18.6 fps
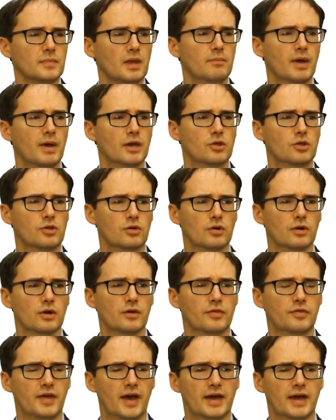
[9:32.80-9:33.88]
make sure
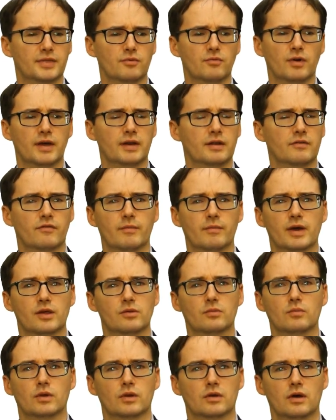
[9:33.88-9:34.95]
that the right
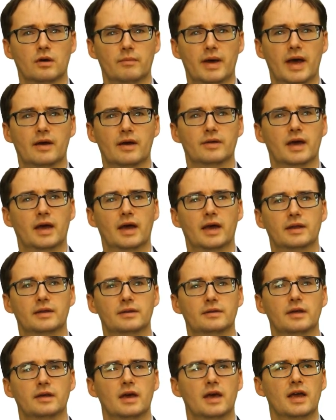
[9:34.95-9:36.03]
information will come out and